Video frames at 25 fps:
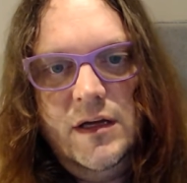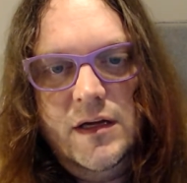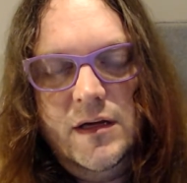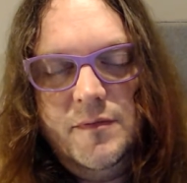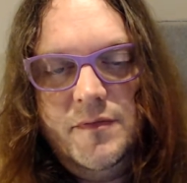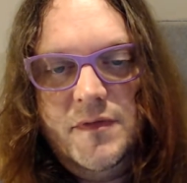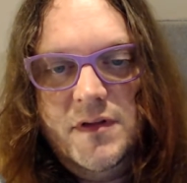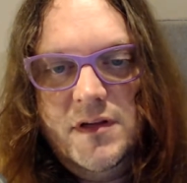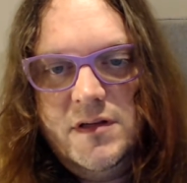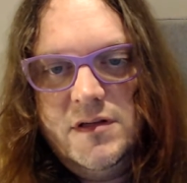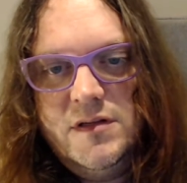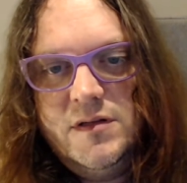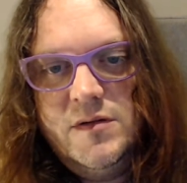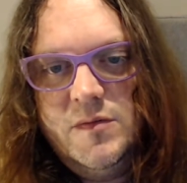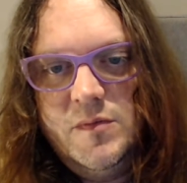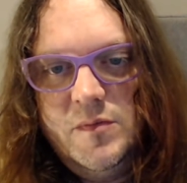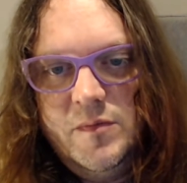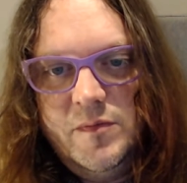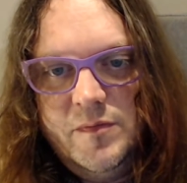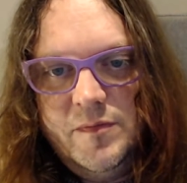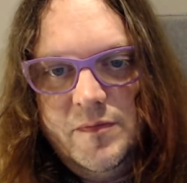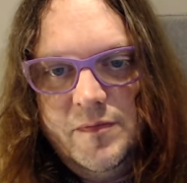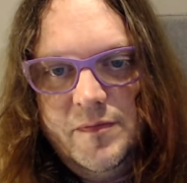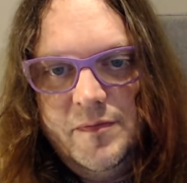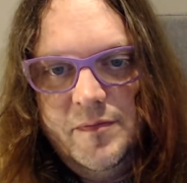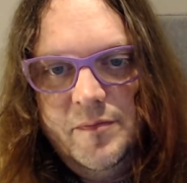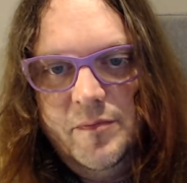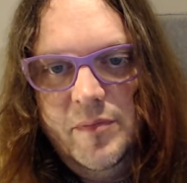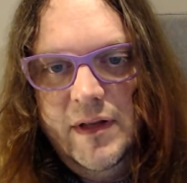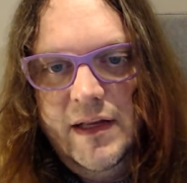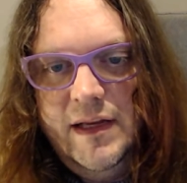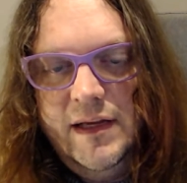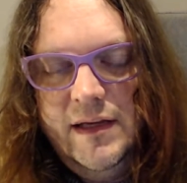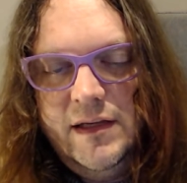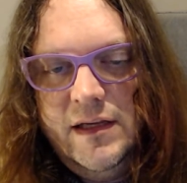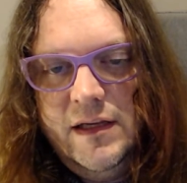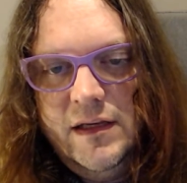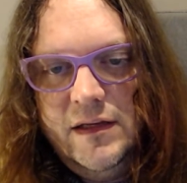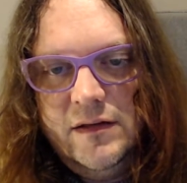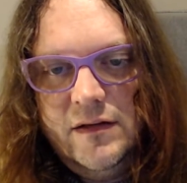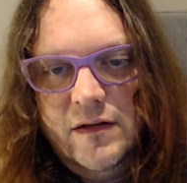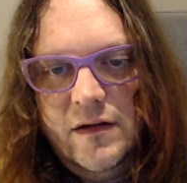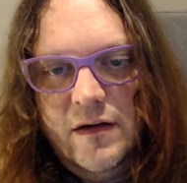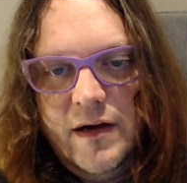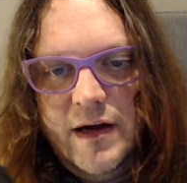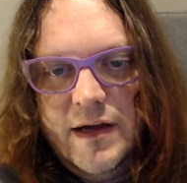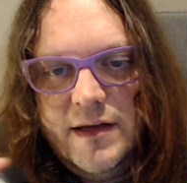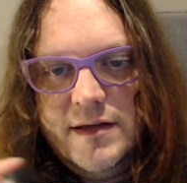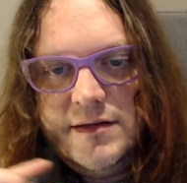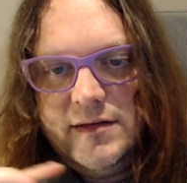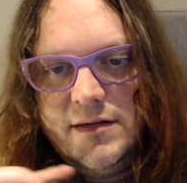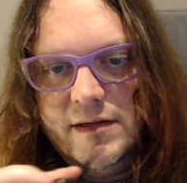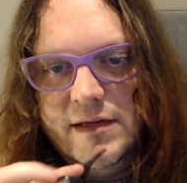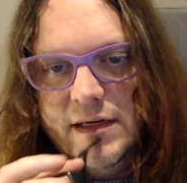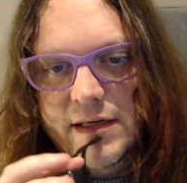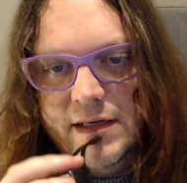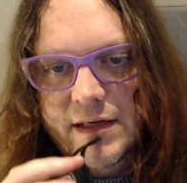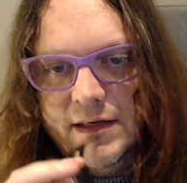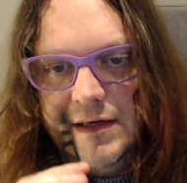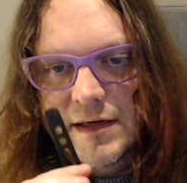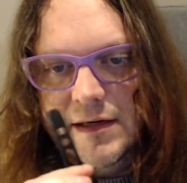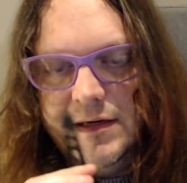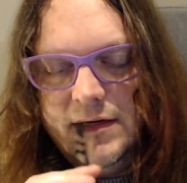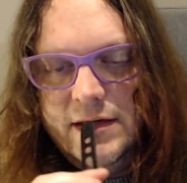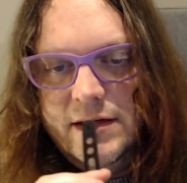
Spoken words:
this blinking lights in